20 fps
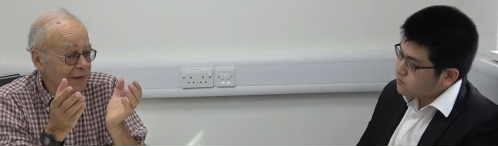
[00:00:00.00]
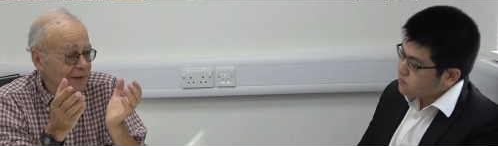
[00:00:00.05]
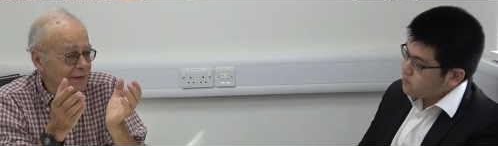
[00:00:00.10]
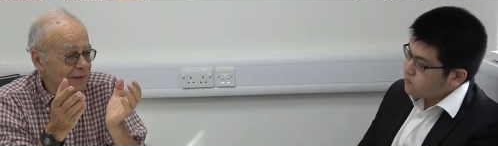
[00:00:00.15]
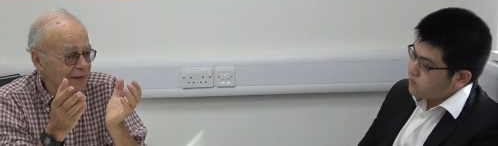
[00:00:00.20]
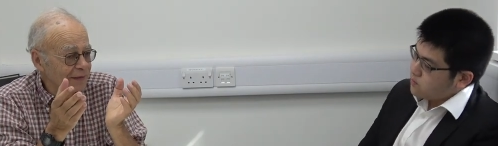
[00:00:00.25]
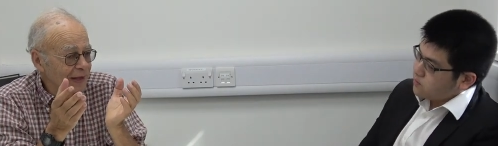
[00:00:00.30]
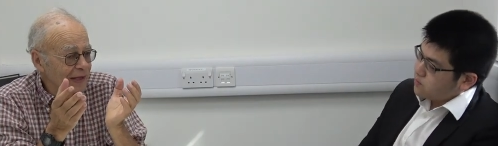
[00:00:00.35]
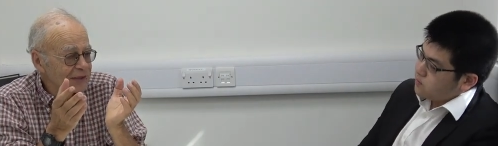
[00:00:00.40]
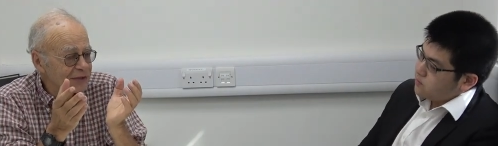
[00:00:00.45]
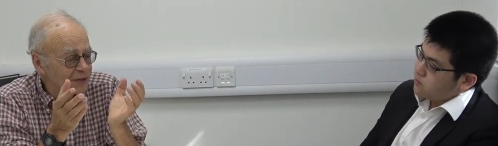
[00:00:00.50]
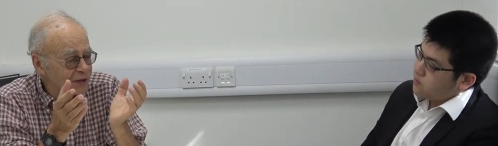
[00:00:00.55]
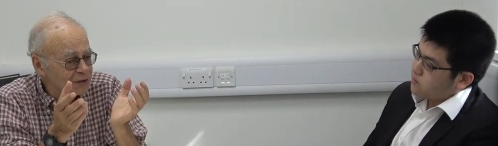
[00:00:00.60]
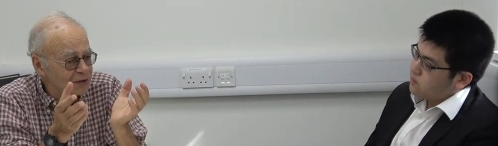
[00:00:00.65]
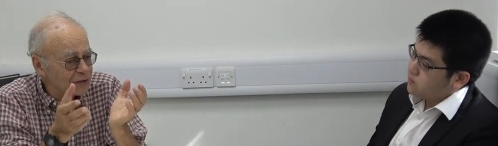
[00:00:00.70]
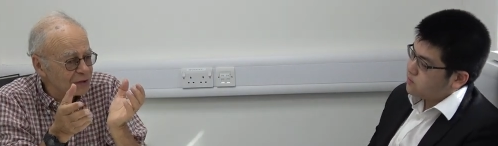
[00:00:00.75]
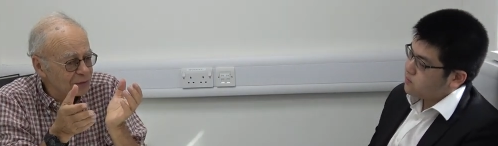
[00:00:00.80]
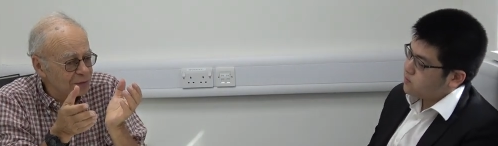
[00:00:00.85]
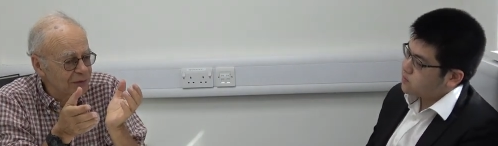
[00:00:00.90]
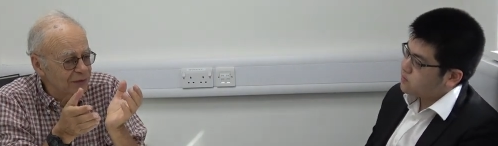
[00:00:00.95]
Speaker 1: that that's not
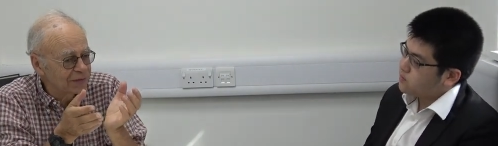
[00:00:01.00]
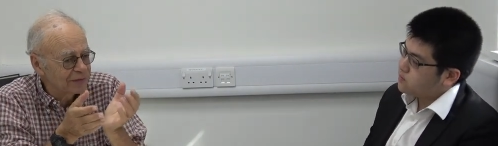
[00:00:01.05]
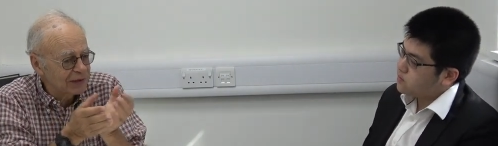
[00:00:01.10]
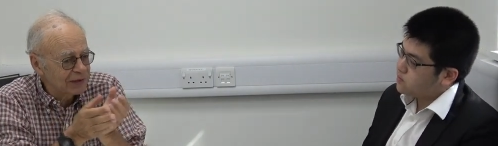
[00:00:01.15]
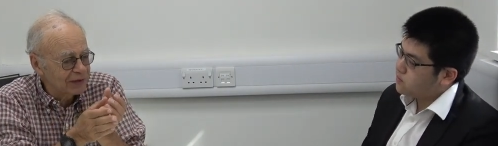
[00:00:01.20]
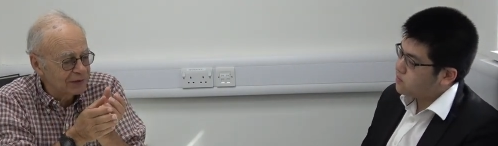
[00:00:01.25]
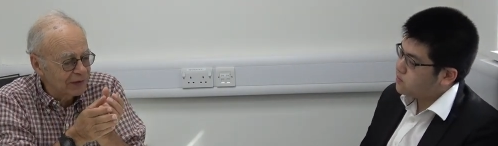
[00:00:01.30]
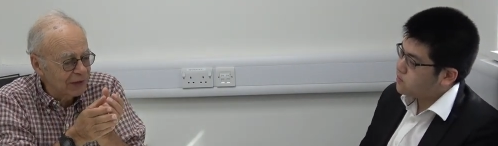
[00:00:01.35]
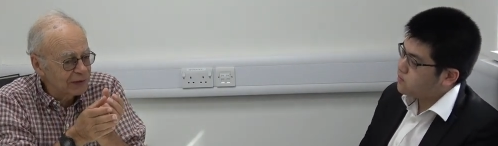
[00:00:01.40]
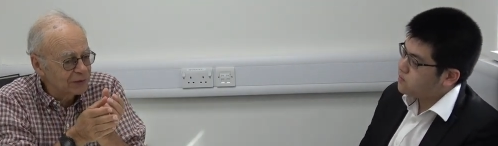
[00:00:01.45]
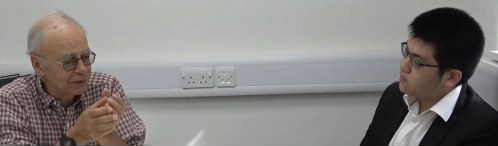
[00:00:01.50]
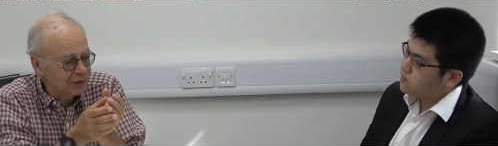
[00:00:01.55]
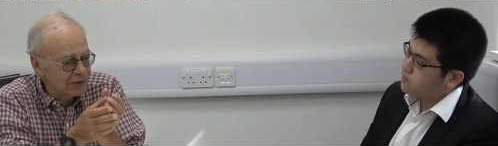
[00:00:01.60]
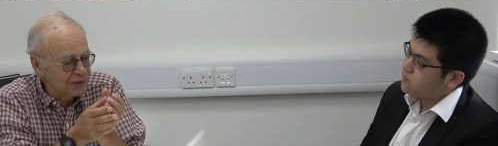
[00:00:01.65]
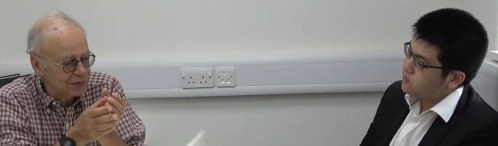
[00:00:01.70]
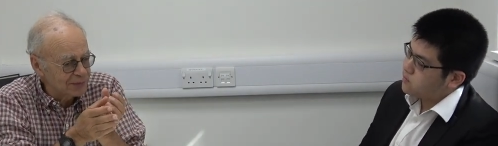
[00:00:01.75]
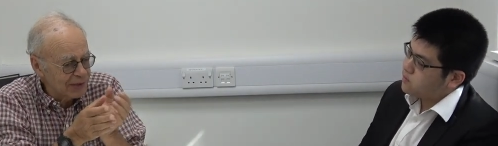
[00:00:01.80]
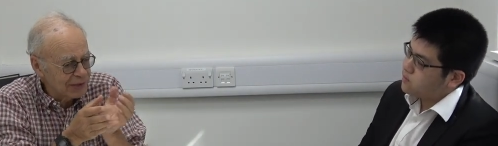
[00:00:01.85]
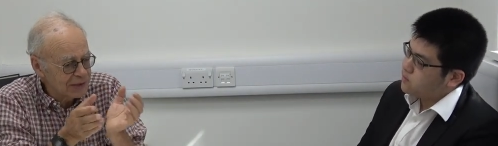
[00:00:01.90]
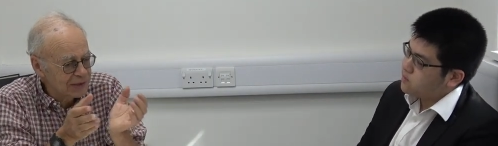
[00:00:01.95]
to do with effective
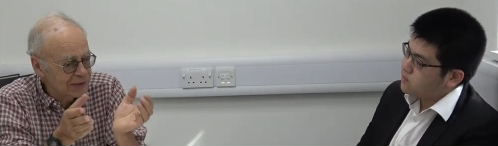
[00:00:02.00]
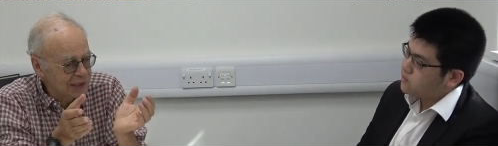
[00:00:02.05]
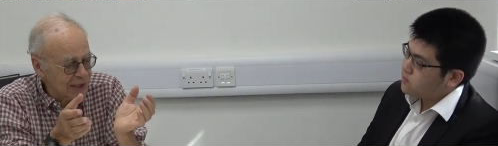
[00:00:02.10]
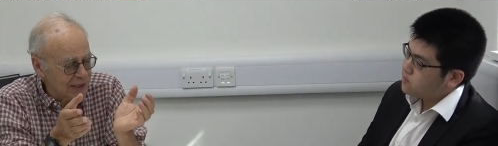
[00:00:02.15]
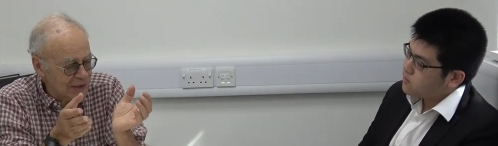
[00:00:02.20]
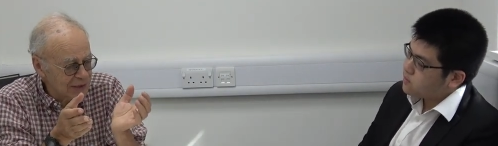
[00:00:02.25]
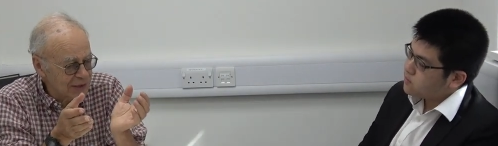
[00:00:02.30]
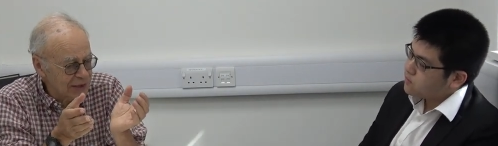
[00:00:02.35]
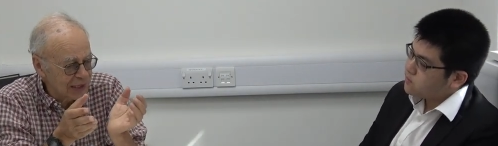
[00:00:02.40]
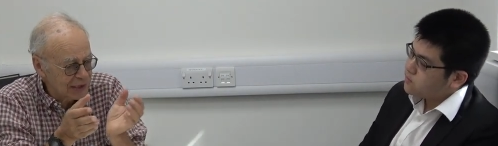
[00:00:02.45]
altruism as such.